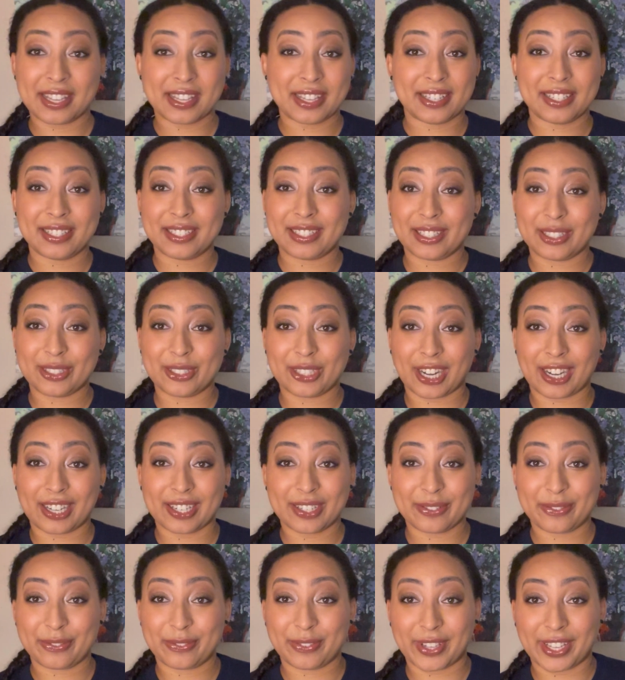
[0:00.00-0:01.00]
to try to
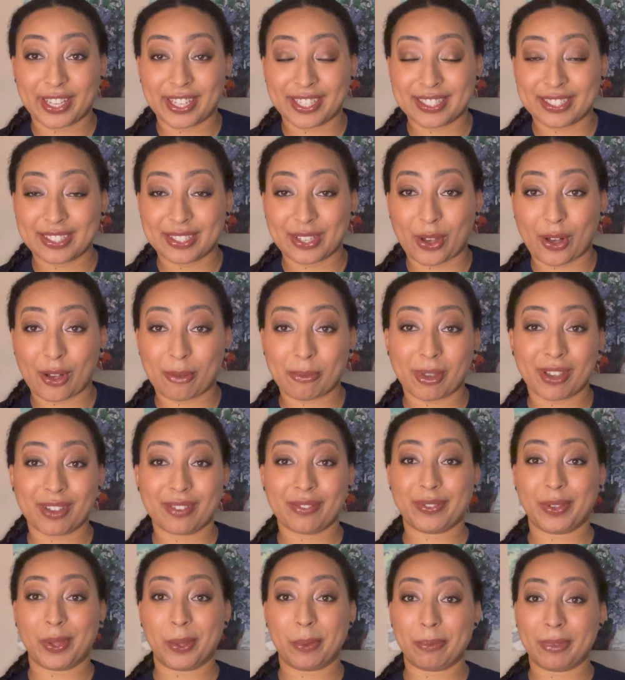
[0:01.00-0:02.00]
fit all my
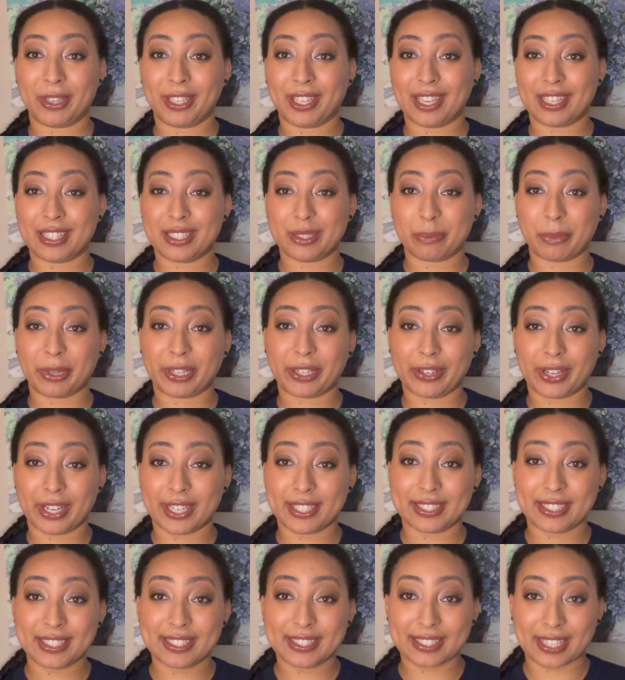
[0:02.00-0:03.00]
filming into my
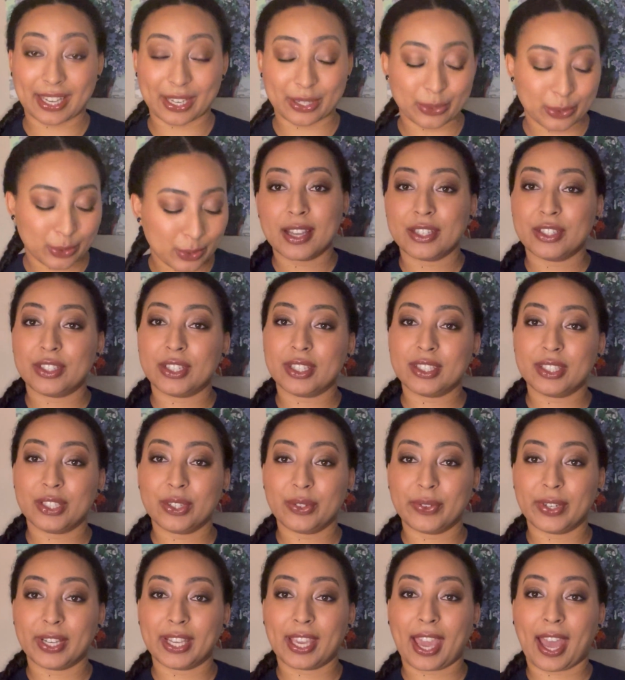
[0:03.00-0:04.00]
crazy schedule. Just to
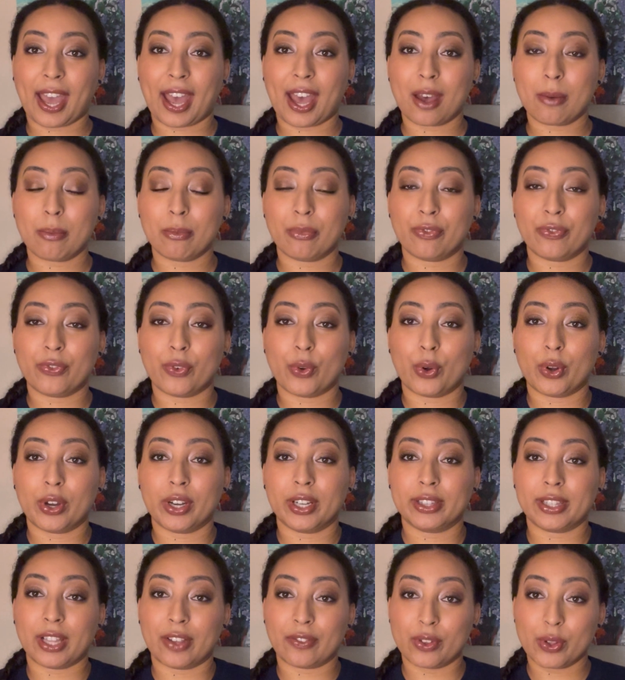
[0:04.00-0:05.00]
recap, for
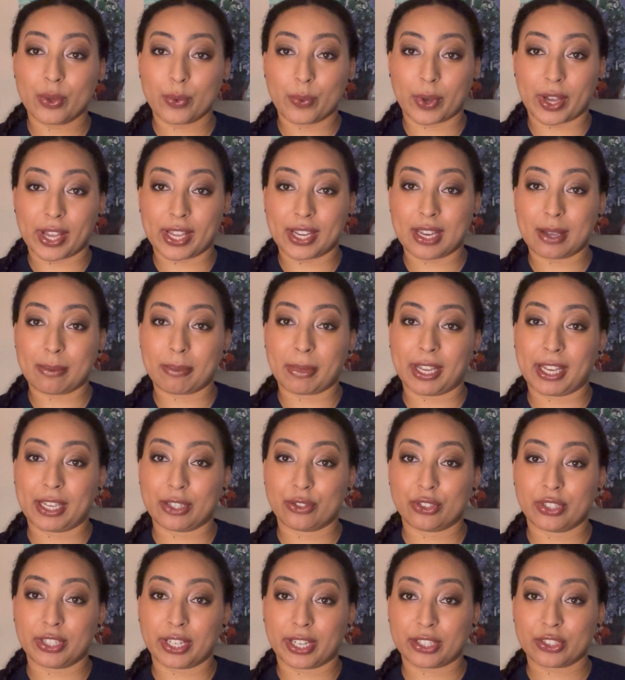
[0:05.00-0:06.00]
level 1 in my
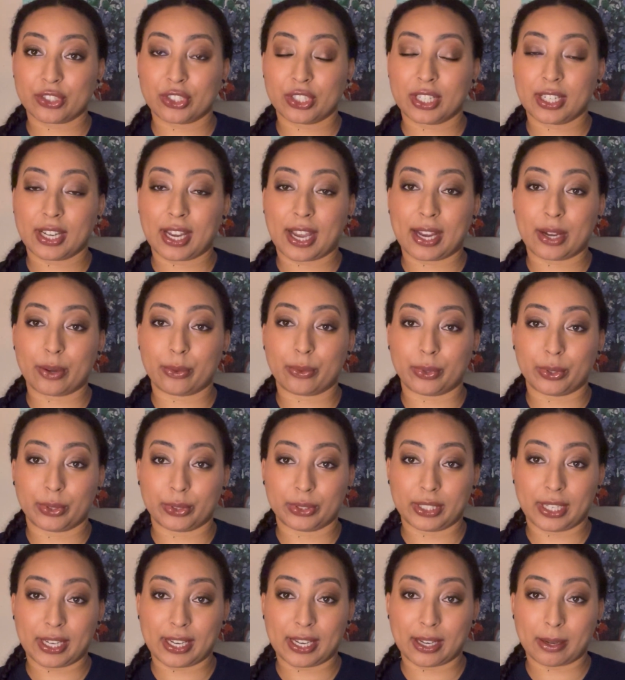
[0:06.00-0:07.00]
introduction, I
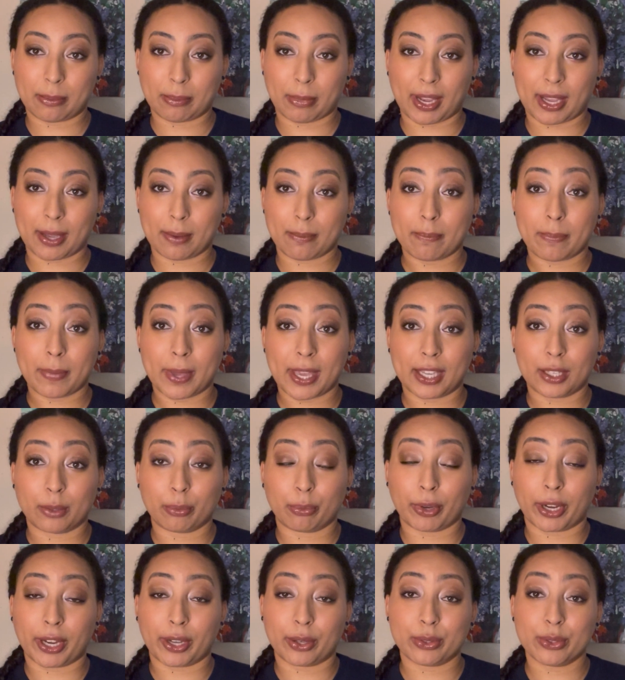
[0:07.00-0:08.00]
rolled in my Baked
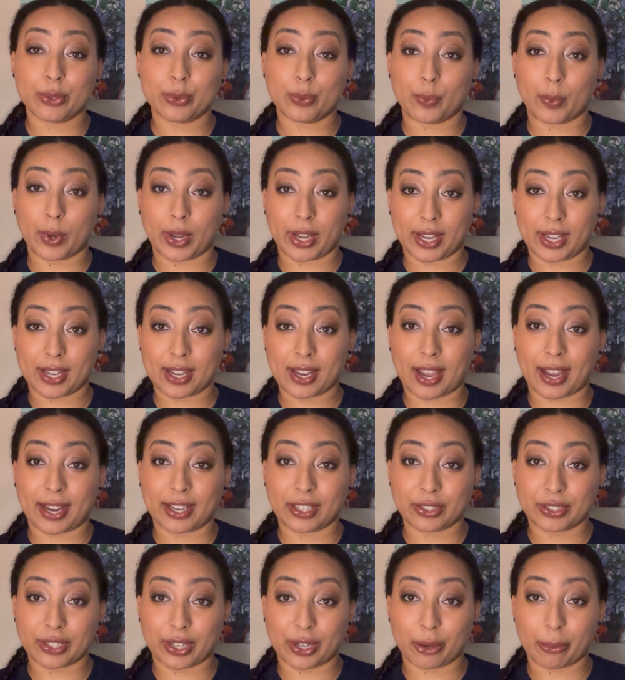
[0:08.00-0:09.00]
Browns 1
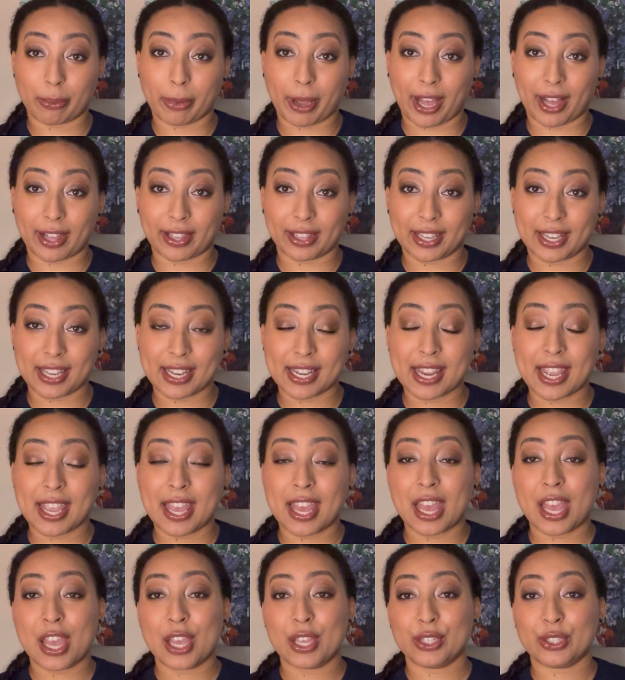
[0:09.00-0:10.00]
eyeshadow palette.
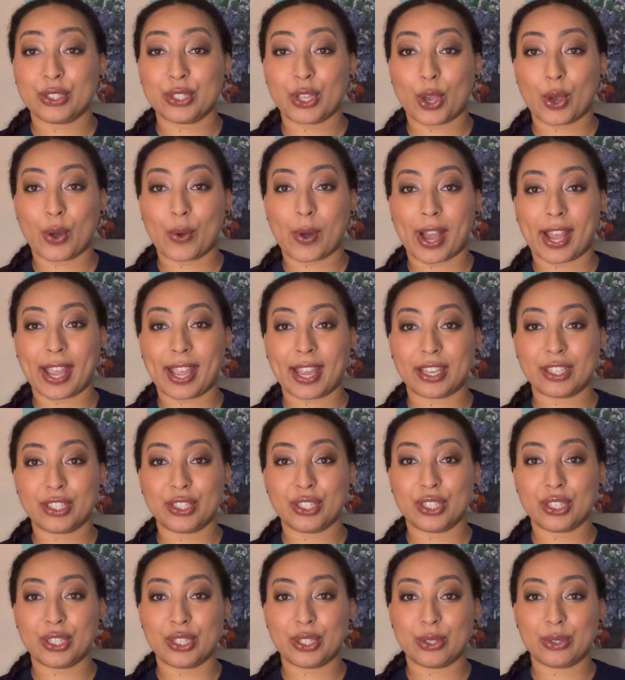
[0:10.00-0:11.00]
So I had
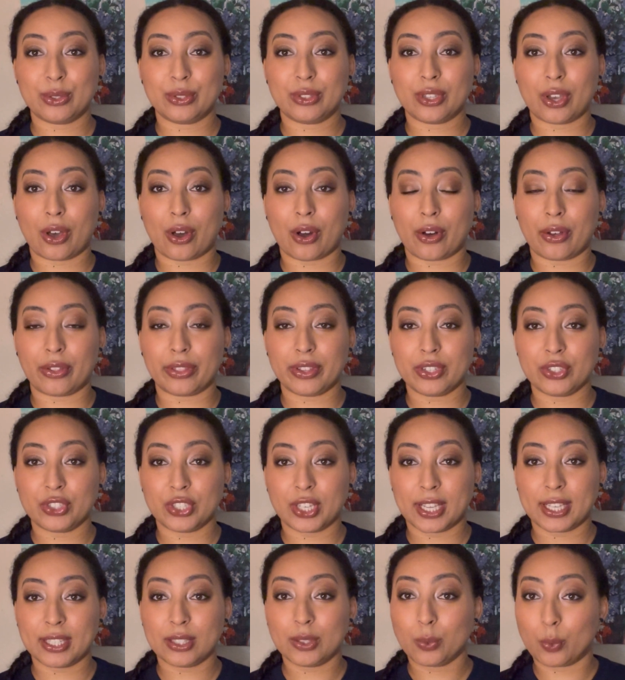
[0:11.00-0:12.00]
to use all the
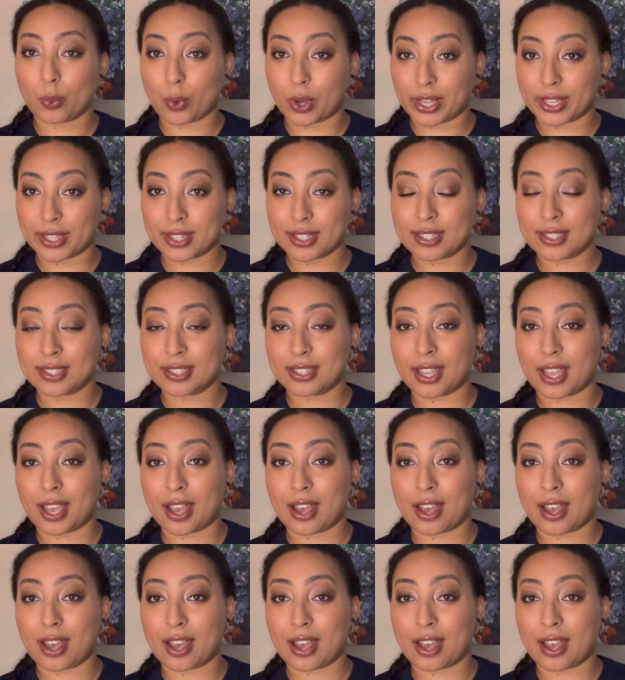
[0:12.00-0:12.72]
shades once,